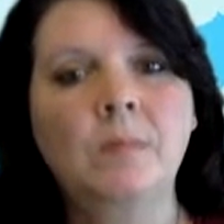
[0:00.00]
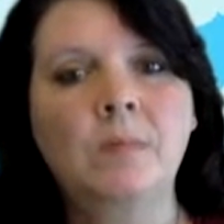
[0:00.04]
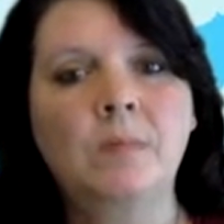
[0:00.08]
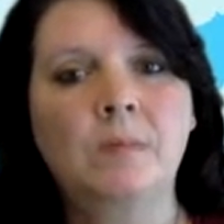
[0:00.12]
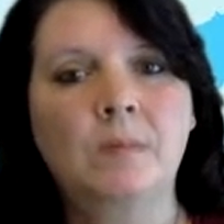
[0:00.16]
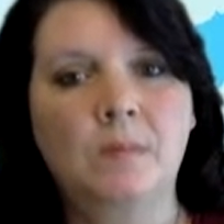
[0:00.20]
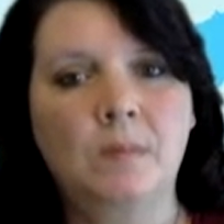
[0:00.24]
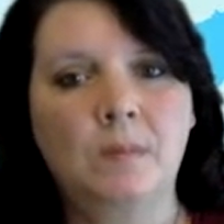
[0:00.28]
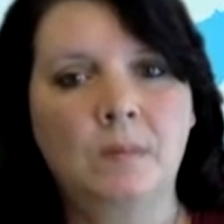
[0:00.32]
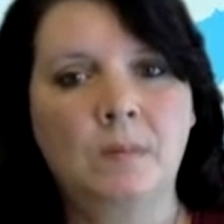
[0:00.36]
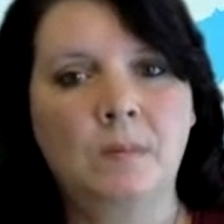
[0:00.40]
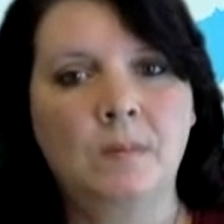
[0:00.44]

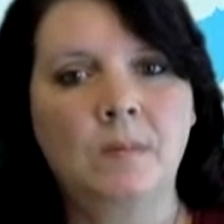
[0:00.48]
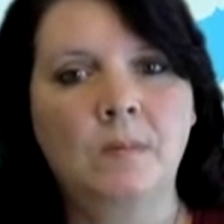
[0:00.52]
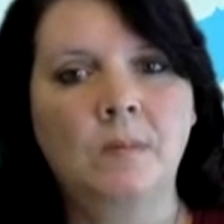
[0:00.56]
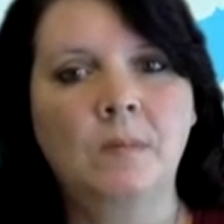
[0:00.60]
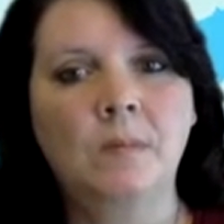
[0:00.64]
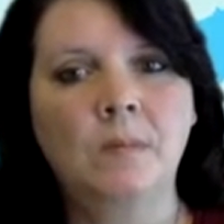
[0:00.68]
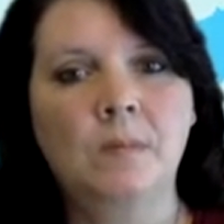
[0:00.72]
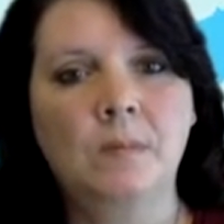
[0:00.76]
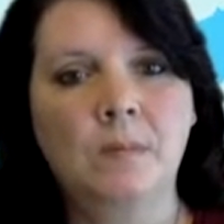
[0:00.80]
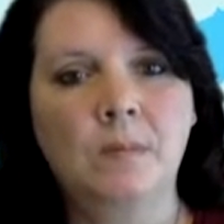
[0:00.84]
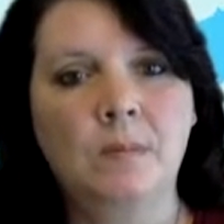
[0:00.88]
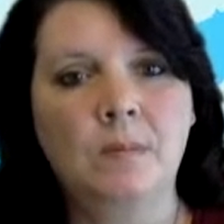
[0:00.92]

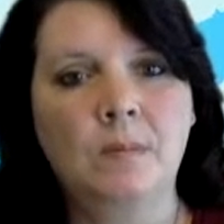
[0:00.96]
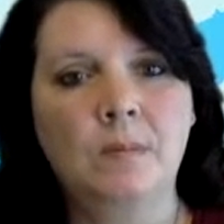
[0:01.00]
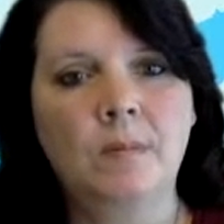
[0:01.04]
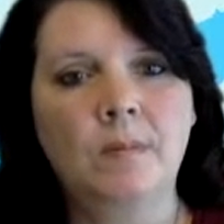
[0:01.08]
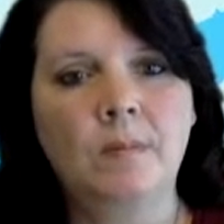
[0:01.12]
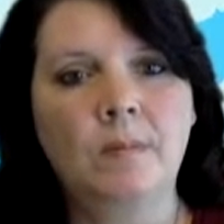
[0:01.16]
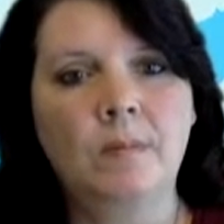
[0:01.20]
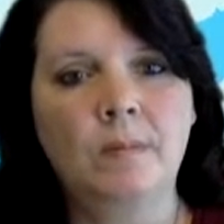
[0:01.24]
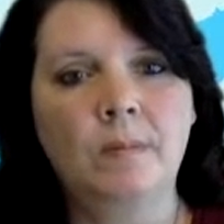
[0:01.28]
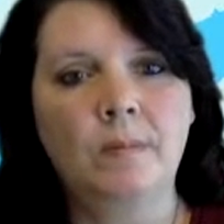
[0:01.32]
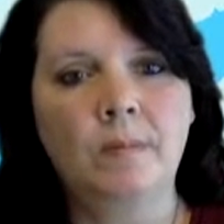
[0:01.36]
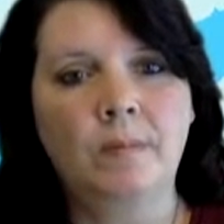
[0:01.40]

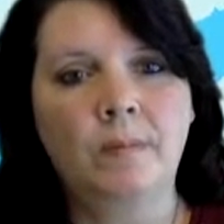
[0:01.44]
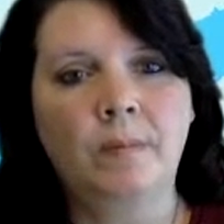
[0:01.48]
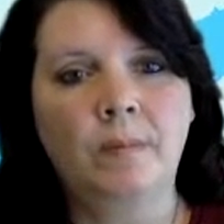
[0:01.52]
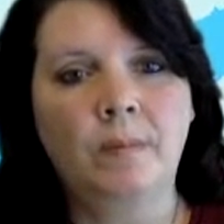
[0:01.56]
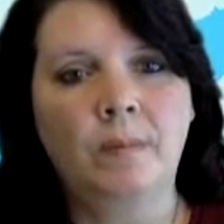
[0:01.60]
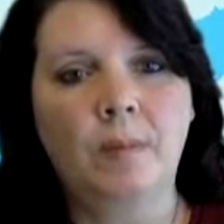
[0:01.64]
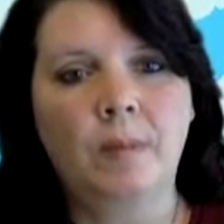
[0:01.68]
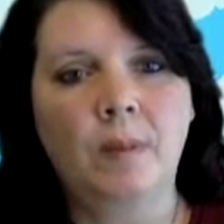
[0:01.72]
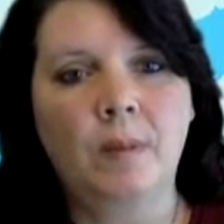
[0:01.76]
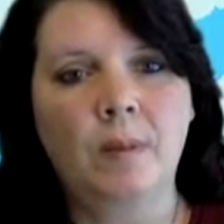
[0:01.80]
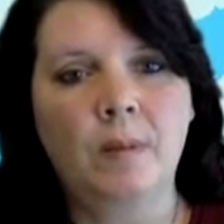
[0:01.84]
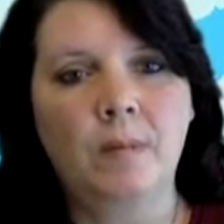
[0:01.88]

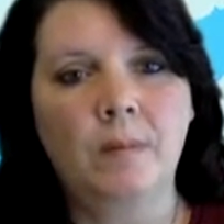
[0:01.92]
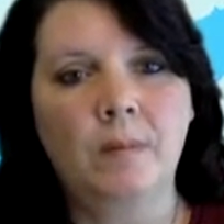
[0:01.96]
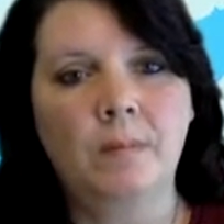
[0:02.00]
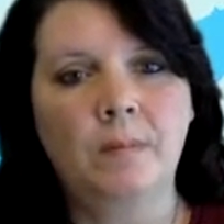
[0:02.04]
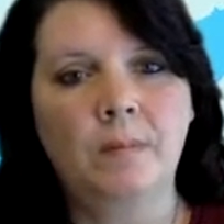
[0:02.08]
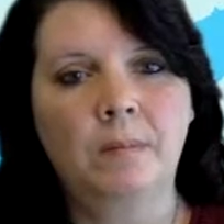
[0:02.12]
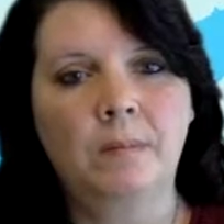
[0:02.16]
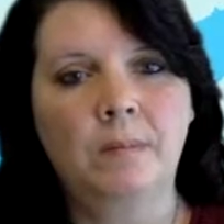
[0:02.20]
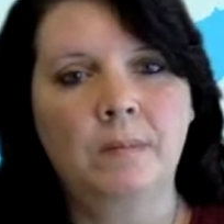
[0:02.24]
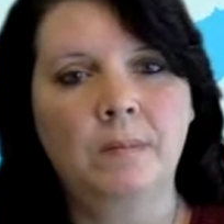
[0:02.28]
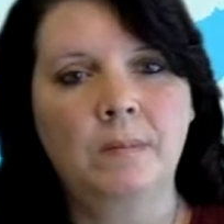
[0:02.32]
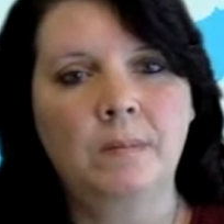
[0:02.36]

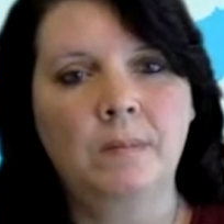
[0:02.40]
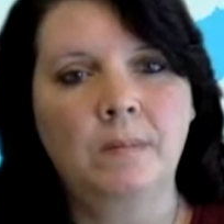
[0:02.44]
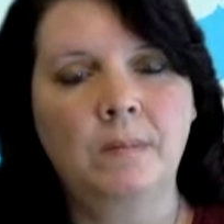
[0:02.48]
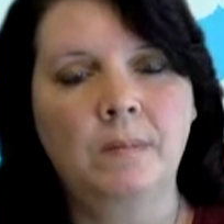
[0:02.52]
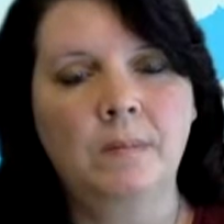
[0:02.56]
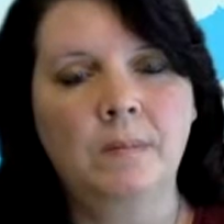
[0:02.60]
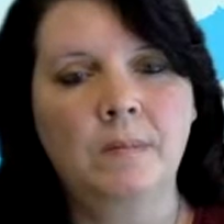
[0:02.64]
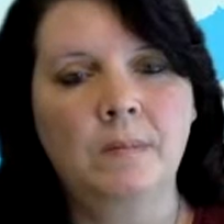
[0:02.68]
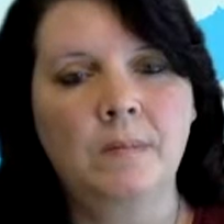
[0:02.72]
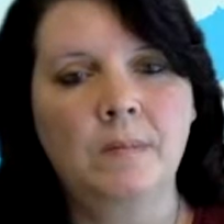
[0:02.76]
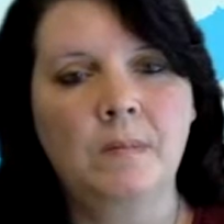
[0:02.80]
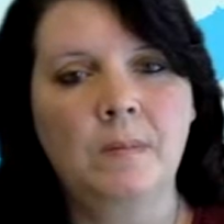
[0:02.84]

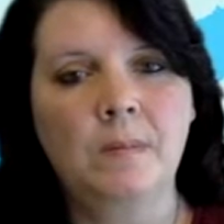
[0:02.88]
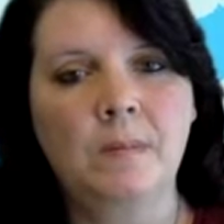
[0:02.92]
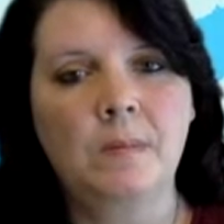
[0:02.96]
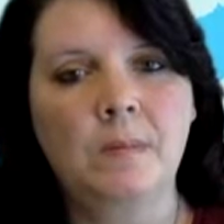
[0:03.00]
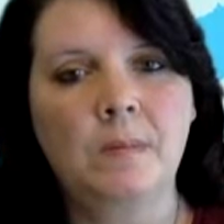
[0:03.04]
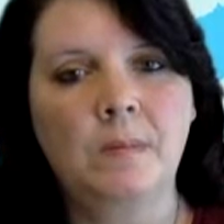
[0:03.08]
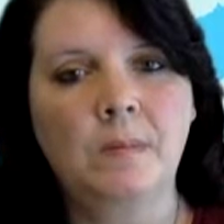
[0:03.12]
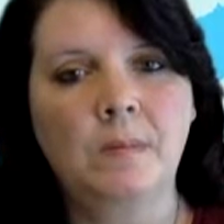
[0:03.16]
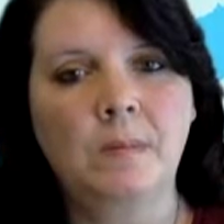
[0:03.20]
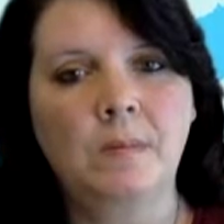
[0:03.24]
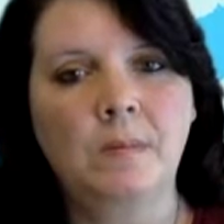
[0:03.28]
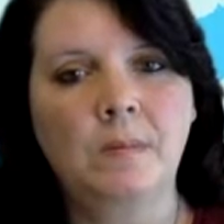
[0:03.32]

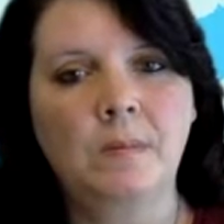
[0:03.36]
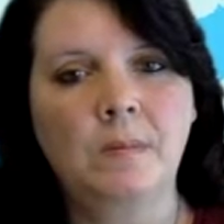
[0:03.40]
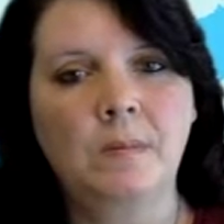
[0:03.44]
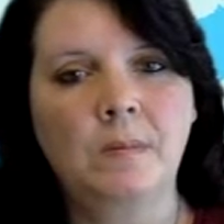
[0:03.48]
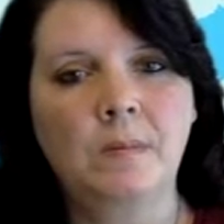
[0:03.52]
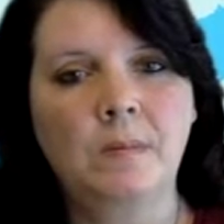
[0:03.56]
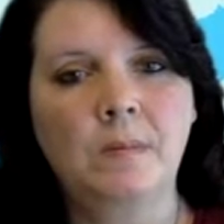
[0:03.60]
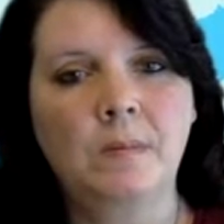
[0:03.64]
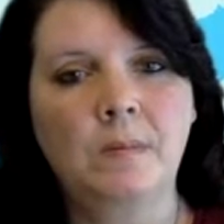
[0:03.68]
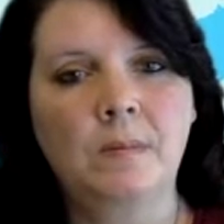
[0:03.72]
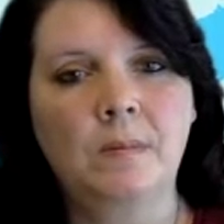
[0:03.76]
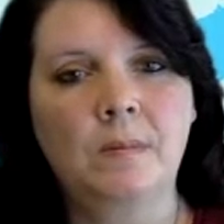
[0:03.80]

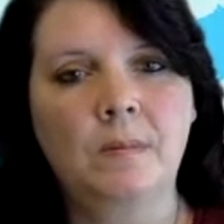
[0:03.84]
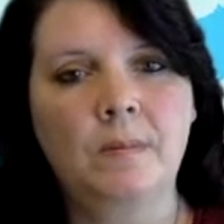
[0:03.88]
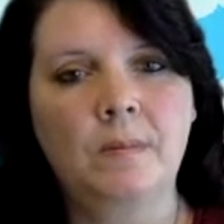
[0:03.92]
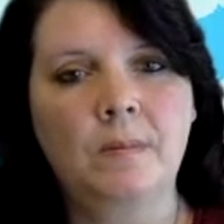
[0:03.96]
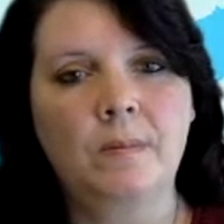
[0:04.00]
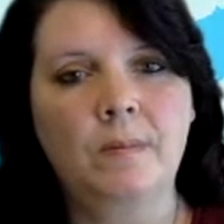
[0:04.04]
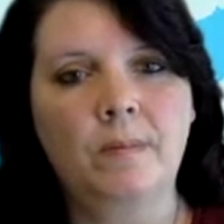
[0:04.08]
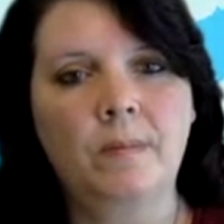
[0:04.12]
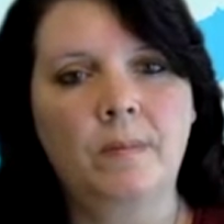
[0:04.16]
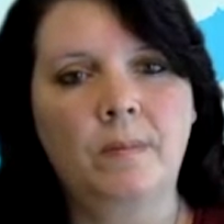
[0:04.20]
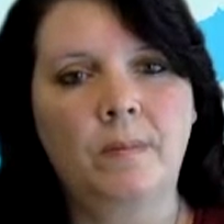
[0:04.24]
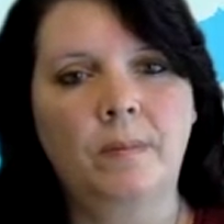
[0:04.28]

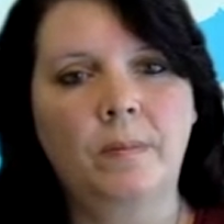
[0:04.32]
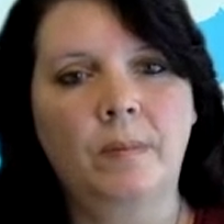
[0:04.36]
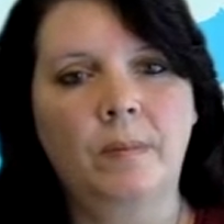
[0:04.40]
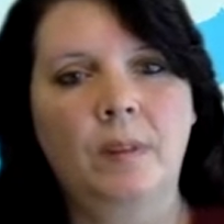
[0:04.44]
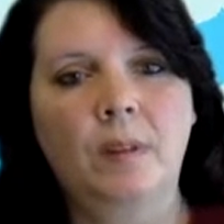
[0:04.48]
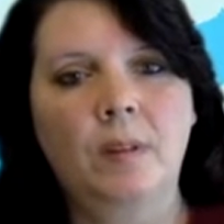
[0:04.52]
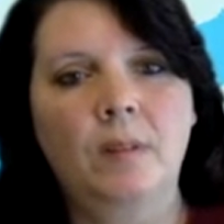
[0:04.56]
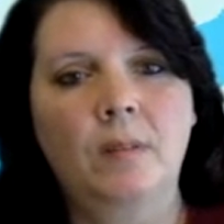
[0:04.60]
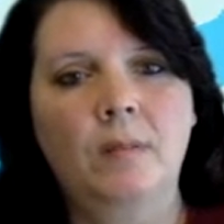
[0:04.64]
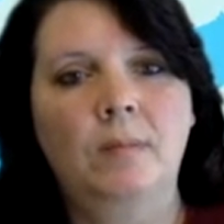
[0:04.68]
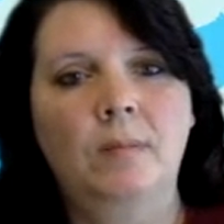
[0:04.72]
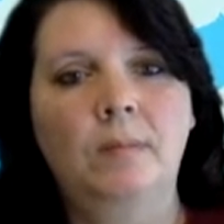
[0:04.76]

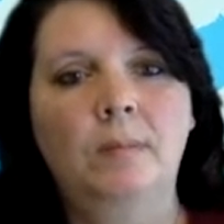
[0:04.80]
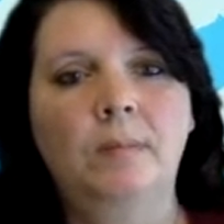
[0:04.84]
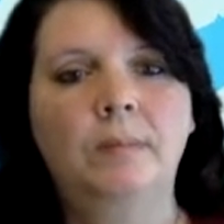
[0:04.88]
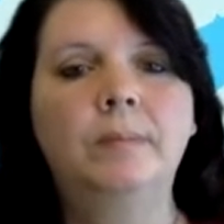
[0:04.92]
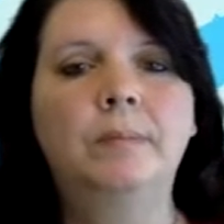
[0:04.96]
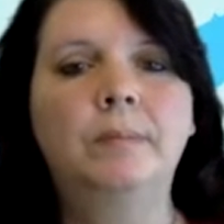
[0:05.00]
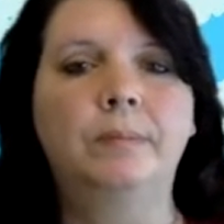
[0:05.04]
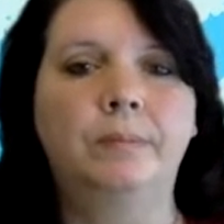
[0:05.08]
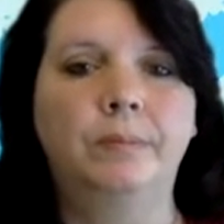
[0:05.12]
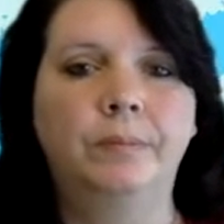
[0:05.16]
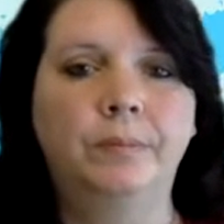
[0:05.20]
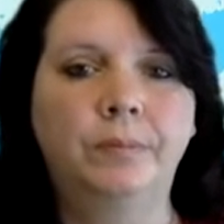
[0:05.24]

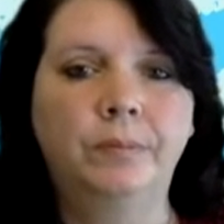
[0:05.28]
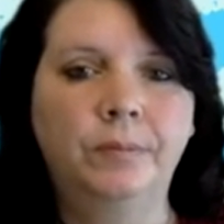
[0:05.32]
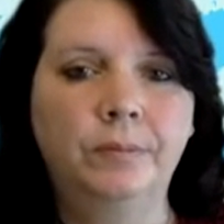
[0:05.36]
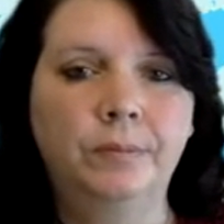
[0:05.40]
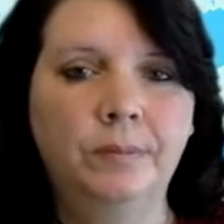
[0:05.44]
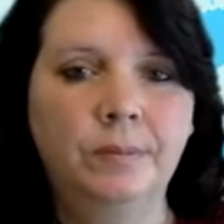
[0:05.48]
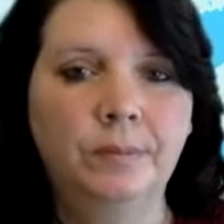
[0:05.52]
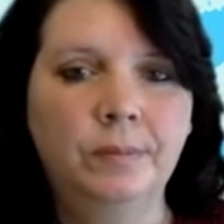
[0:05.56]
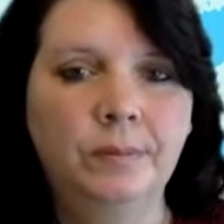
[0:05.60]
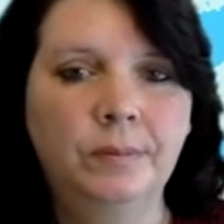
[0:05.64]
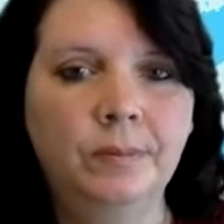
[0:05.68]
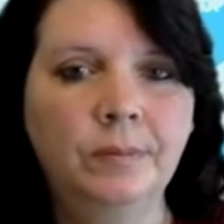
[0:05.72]

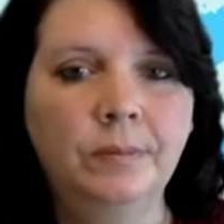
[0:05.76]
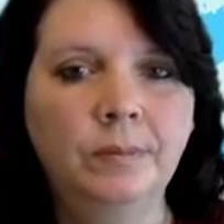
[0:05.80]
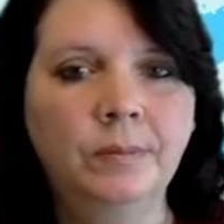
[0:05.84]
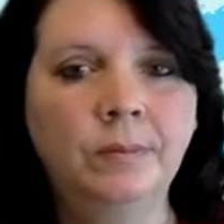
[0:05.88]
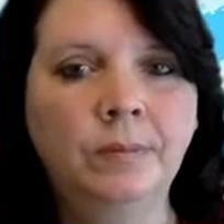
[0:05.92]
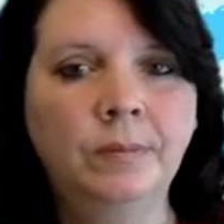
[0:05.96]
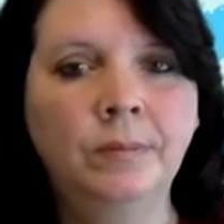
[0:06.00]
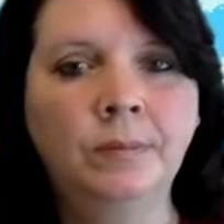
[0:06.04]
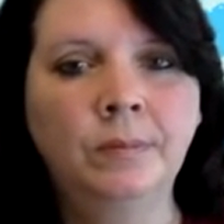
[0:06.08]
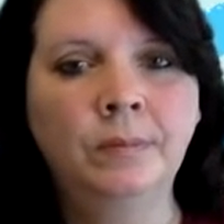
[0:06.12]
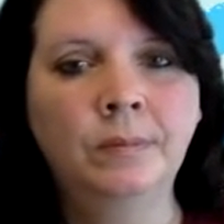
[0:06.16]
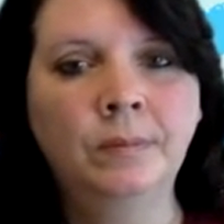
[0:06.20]

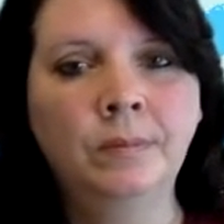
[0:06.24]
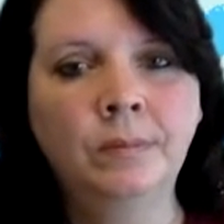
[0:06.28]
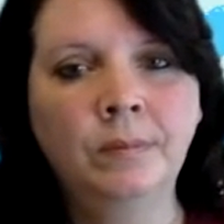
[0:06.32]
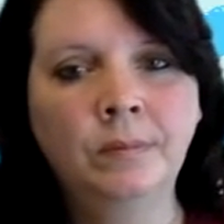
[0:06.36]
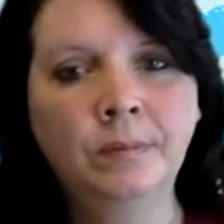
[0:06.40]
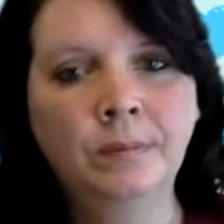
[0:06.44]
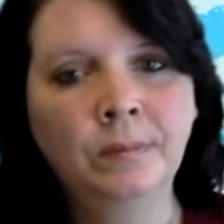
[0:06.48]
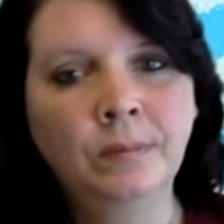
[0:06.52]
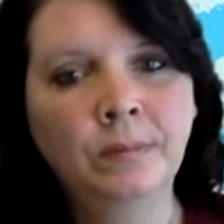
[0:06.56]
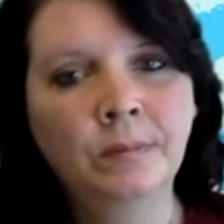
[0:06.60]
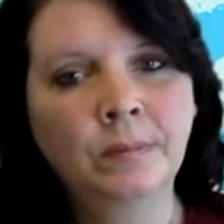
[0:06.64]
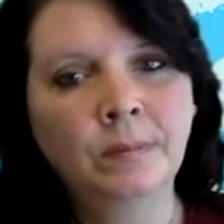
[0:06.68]

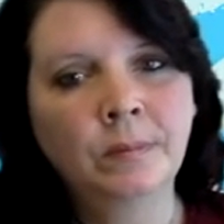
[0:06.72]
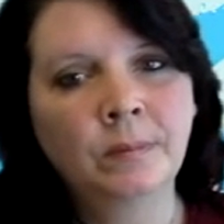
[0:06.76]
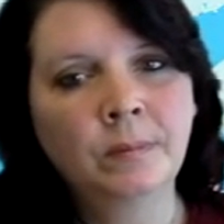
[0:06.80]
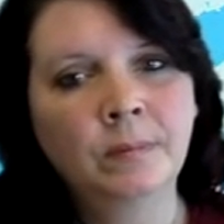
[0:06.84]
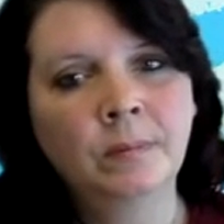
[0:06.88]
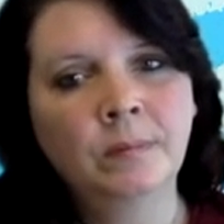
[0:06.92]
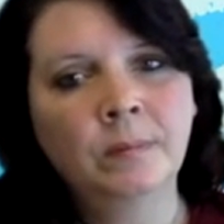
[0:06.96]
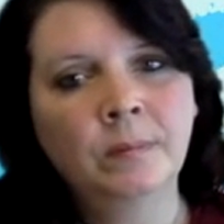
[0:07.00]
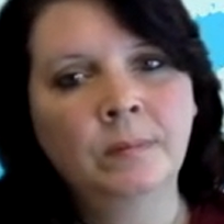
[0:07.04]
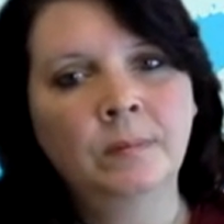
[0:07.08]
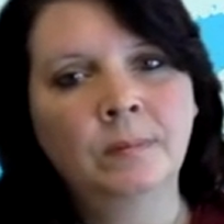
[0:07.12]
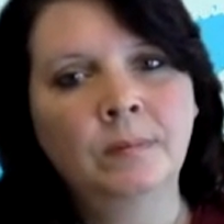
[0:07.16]

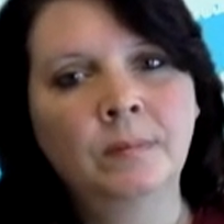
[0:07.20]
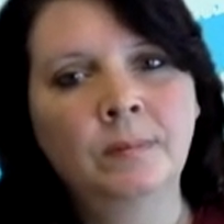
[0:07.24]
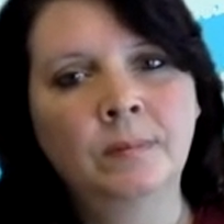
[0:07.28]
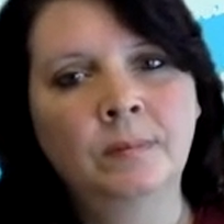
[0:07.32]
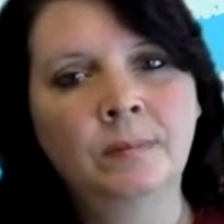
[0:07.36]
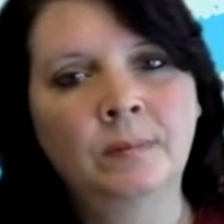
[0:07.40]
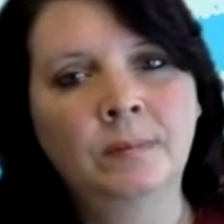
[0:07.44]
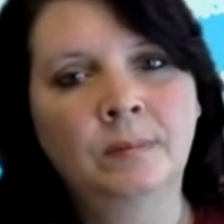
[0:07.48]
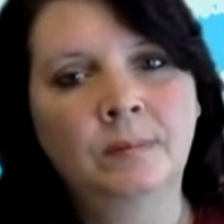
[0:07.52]
This person isn't speaking.